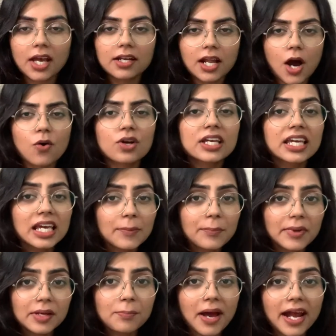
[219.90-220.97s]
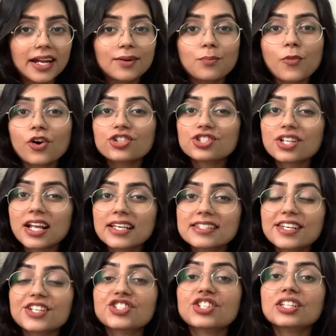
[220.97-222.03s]
Now, keep in mind,
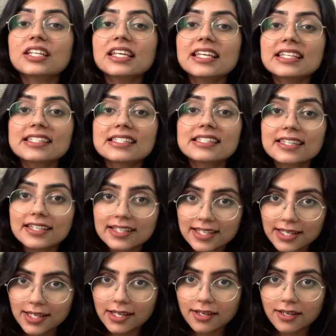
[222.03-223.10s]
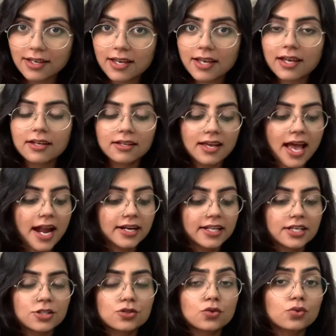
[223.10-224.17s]
moisturization is the key.
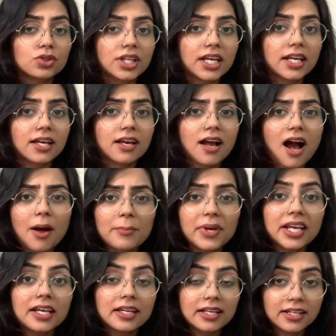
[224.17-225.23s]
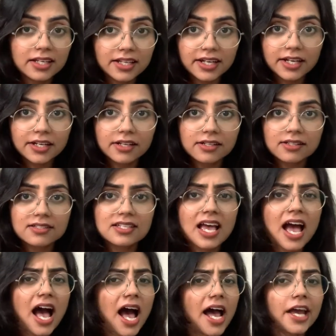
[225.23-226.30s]
Adding soothing, calming ingredients,
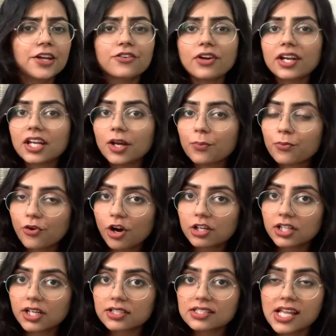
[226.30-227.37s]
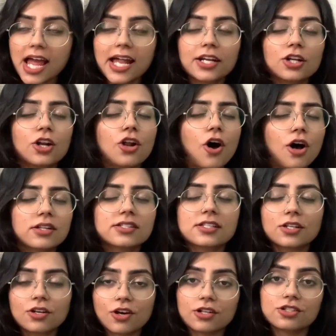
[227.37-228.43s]
hydrating products, and lots
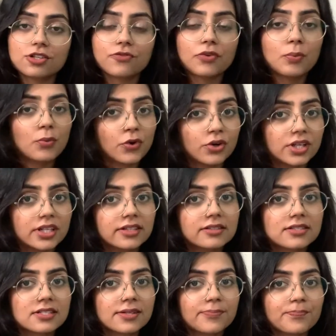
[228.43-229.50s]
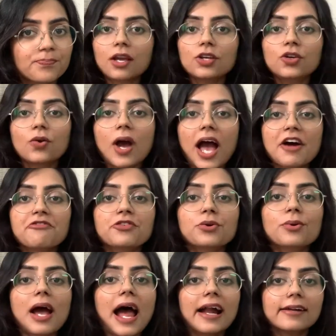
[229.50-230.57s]
of emollients. You have
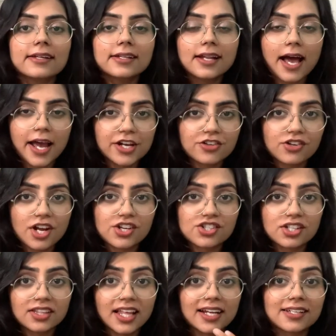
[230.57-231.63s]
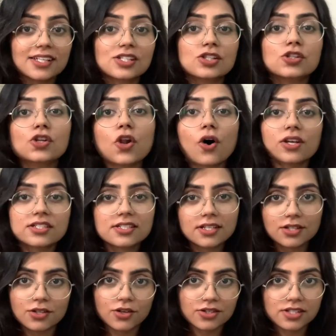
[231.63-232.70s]
to add in hydration that is lost
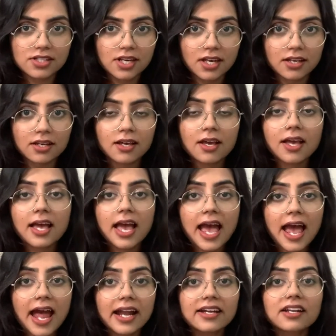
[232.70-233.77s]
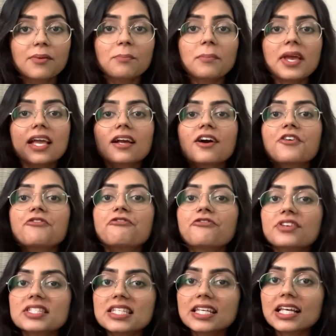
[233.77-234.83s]
in your skin and make a
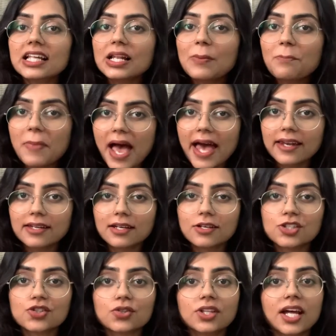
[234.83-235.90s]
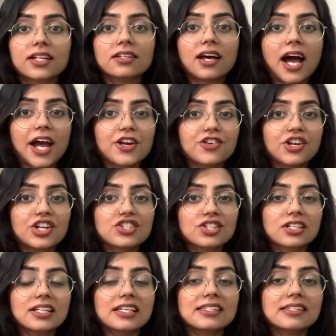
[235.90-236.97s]
physical barrier so that the
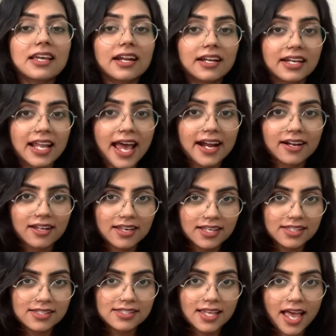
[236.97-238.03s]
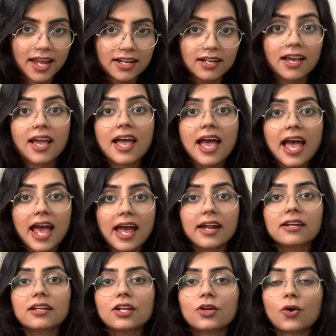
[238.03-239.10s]
hydration is intact inside
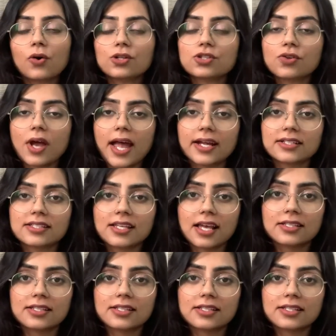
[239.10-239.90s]
and it also acts